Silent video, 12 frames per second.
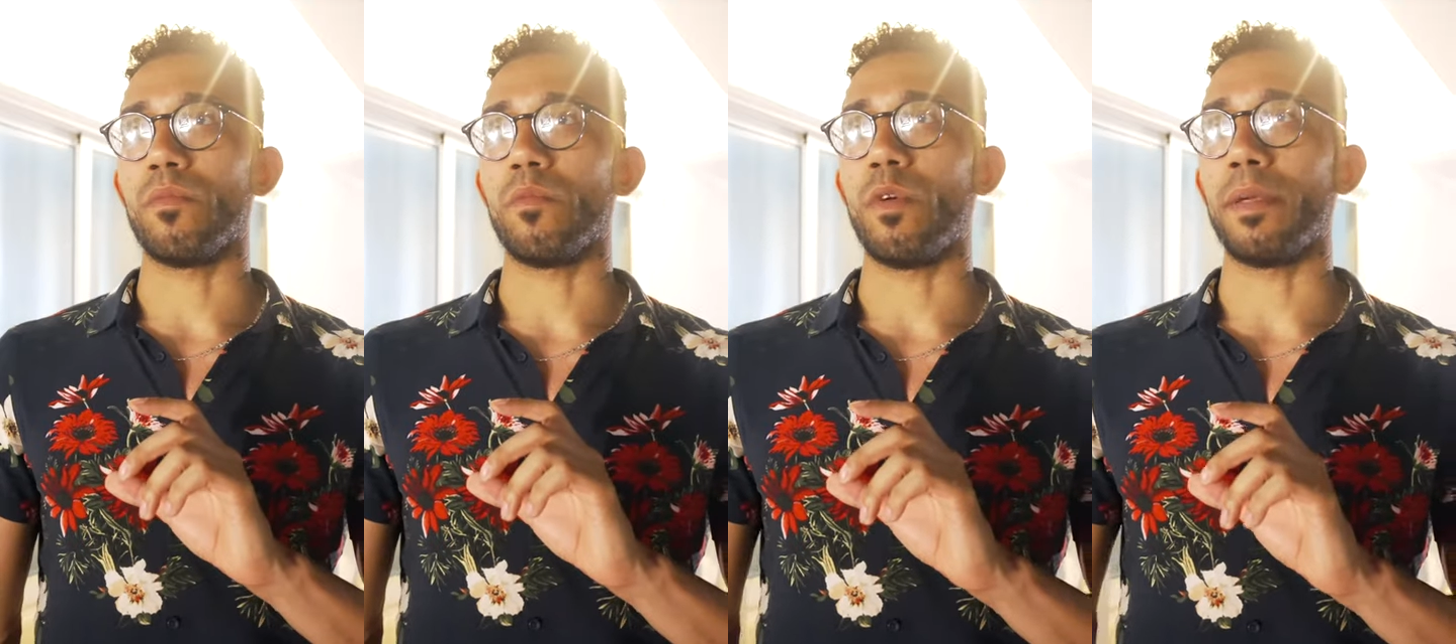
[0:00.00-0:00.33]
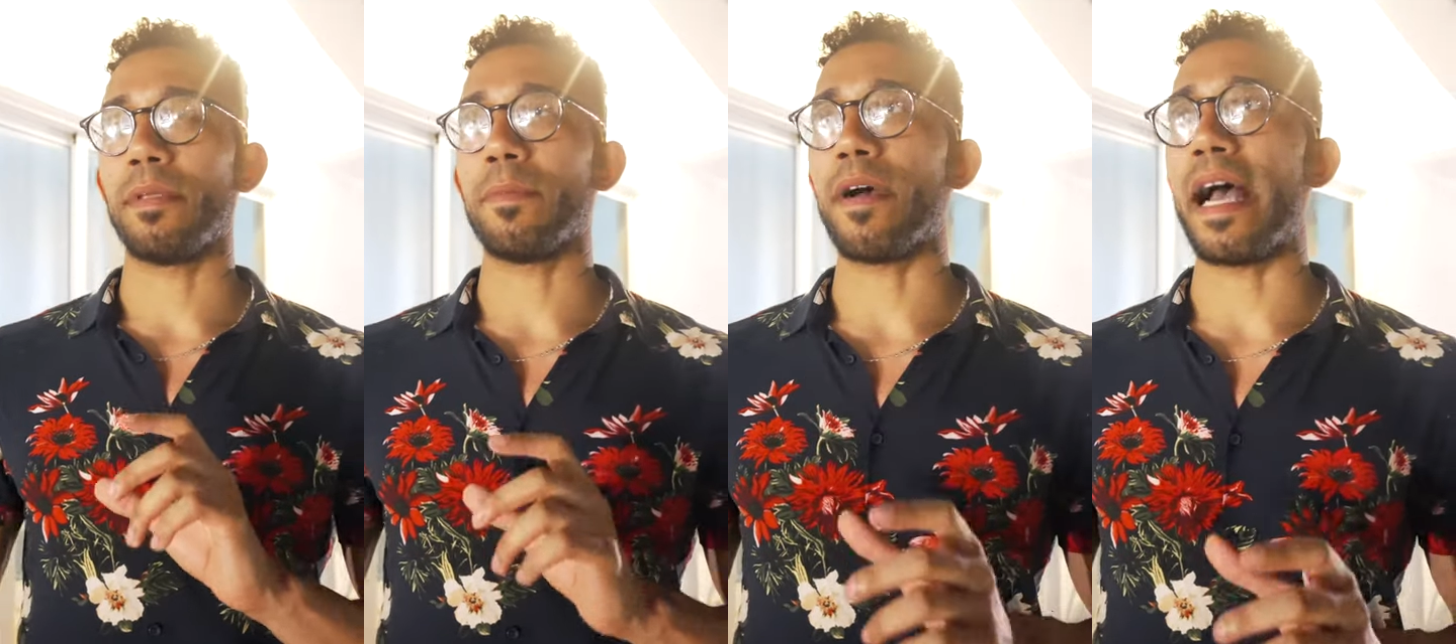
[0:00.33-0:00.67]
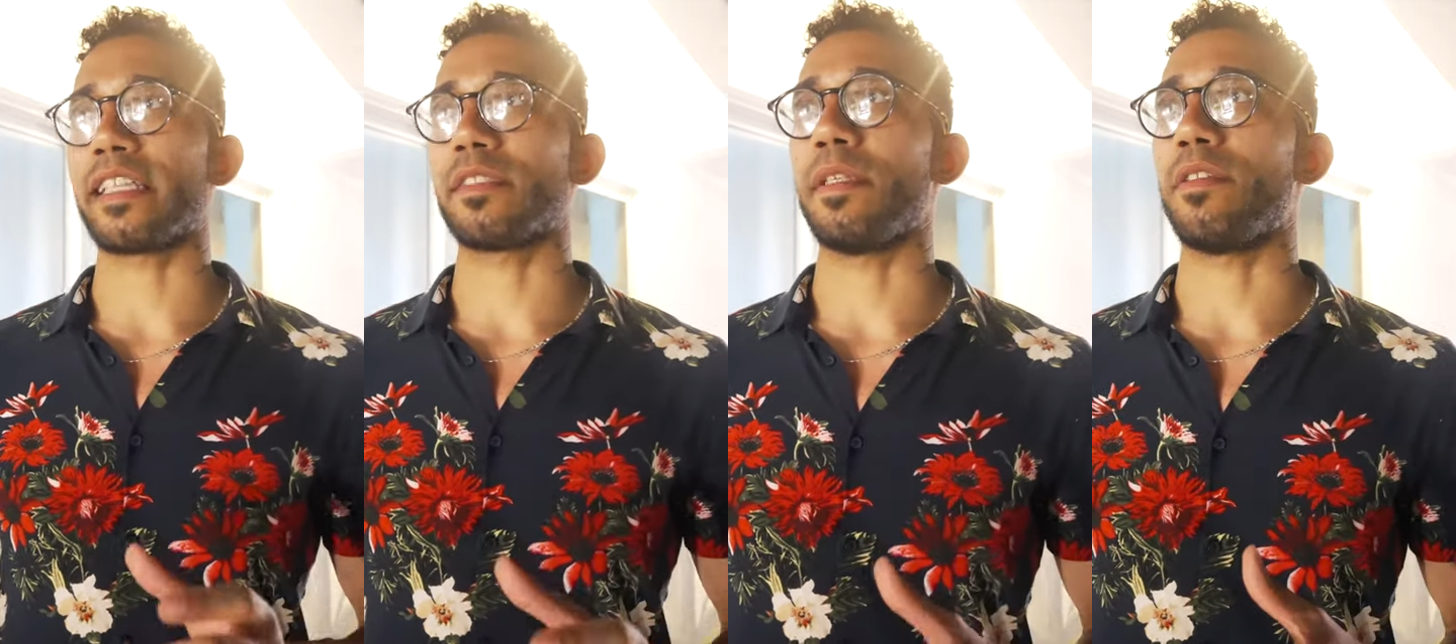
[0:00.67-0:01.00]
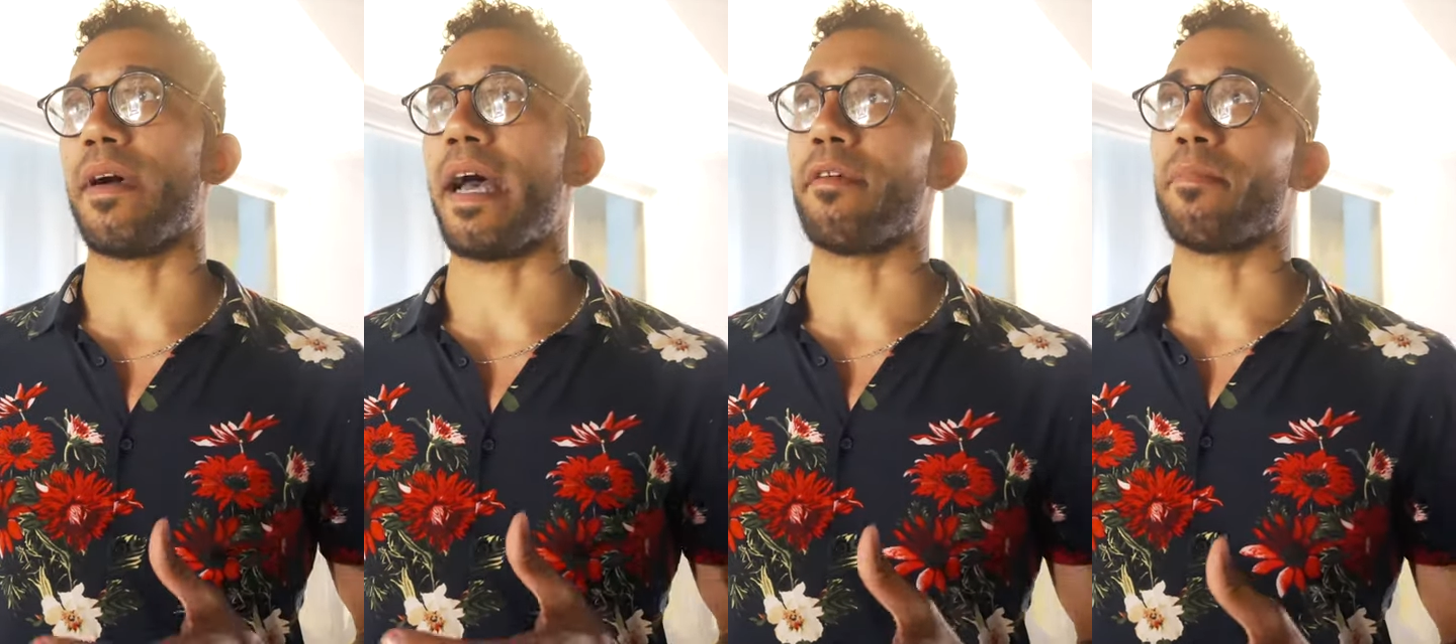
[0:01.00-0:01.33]
when people ask me, do
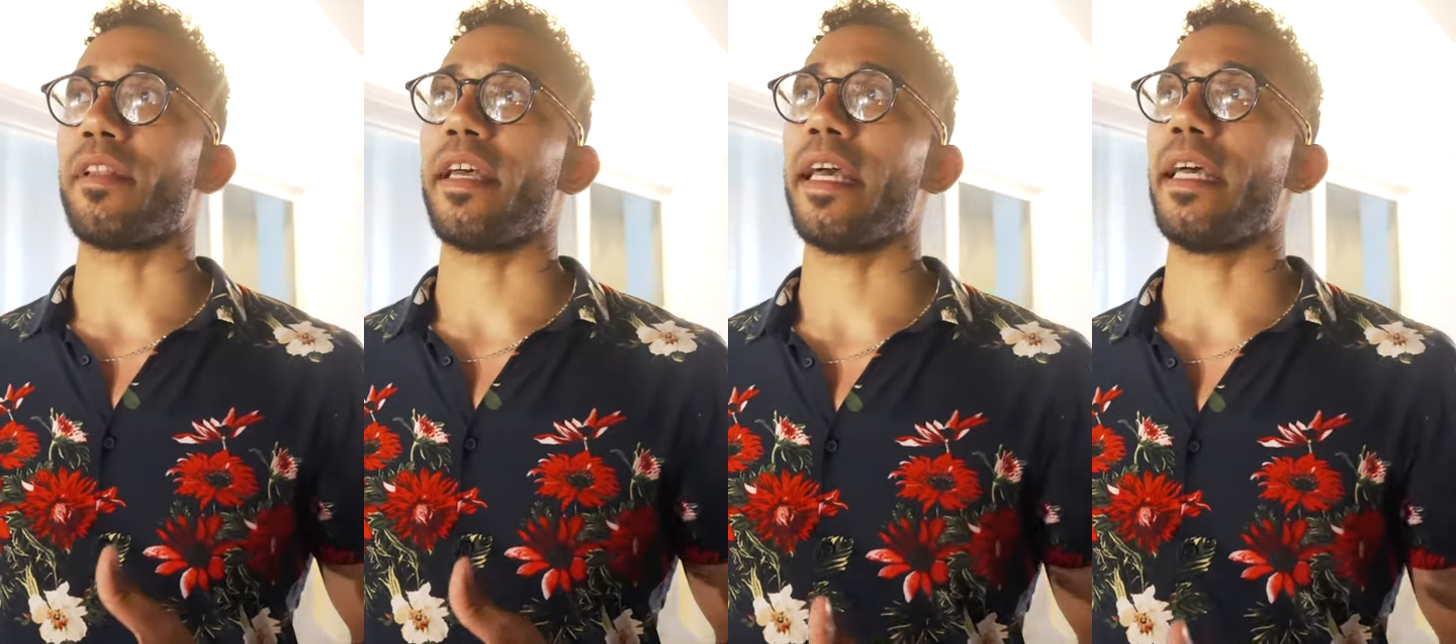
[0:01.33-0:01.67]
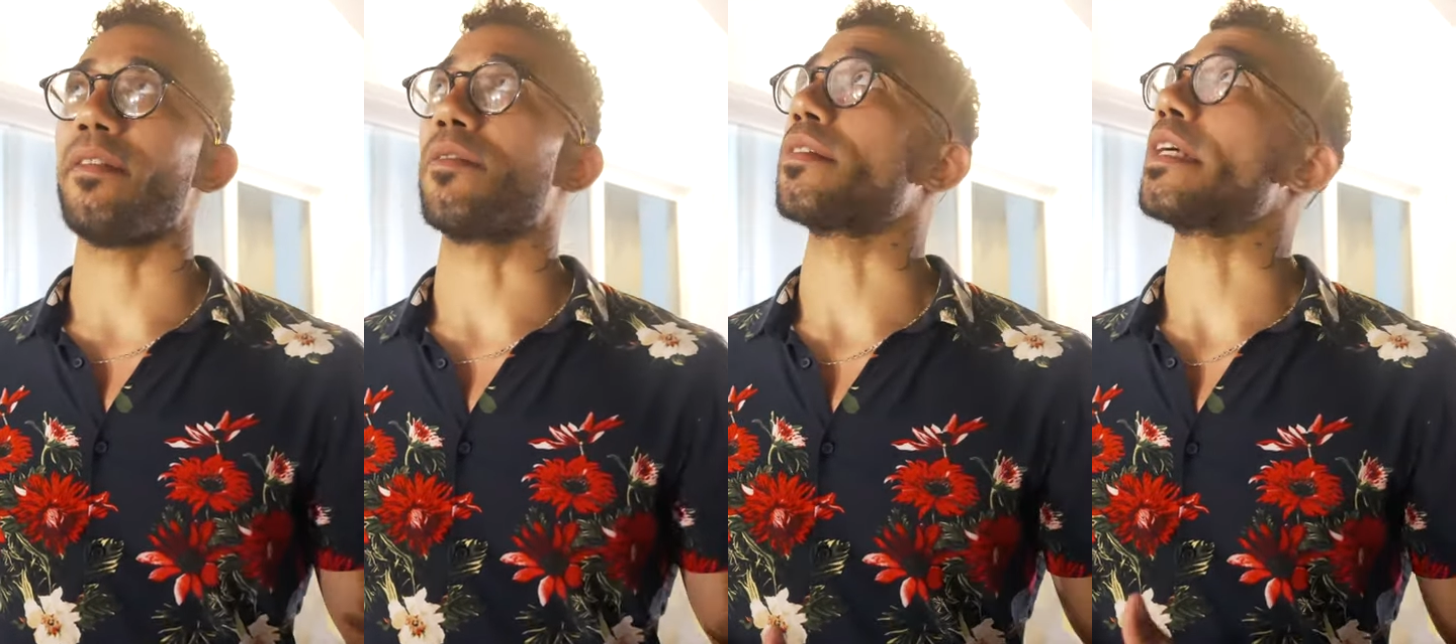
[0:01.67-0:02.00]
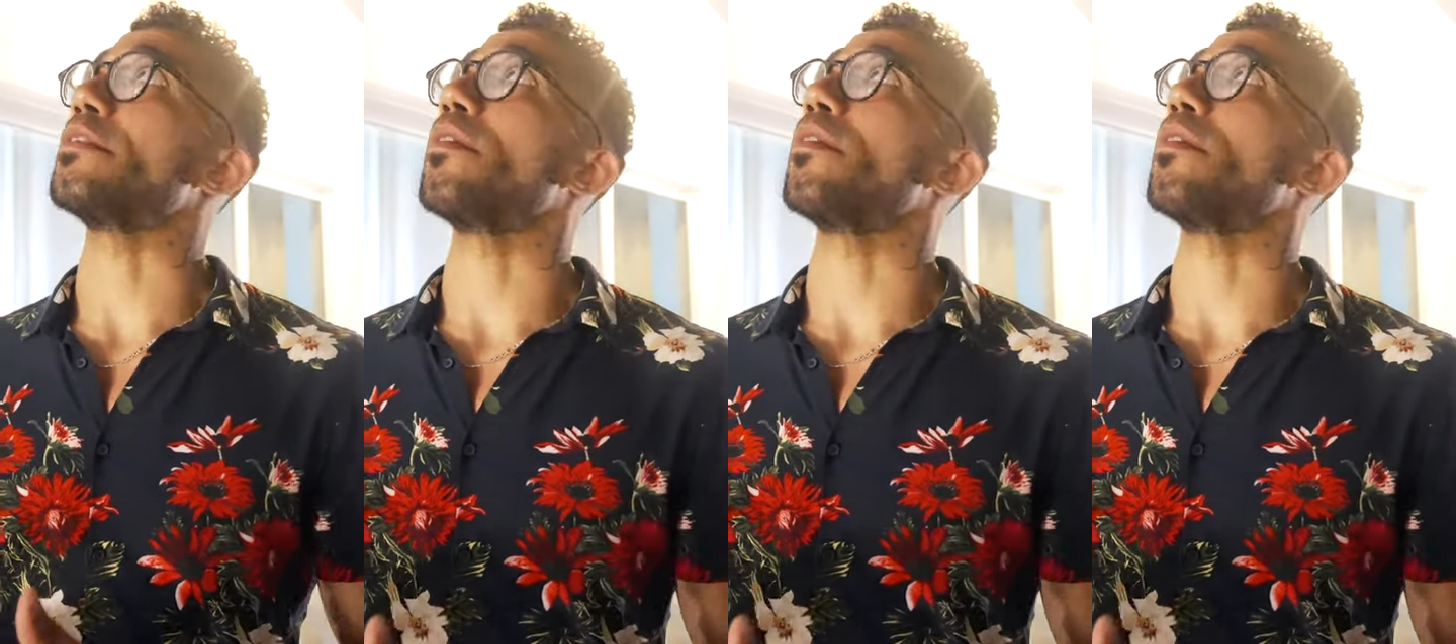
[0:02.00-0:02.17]
I have a plan or like,